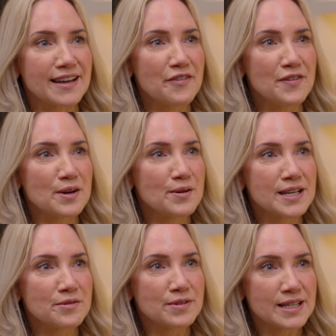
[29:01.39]
I feel in
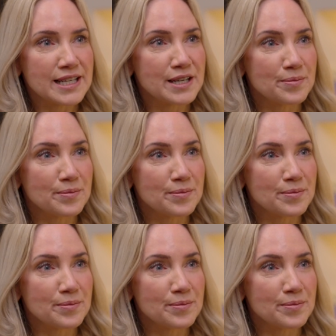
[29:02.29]
a really good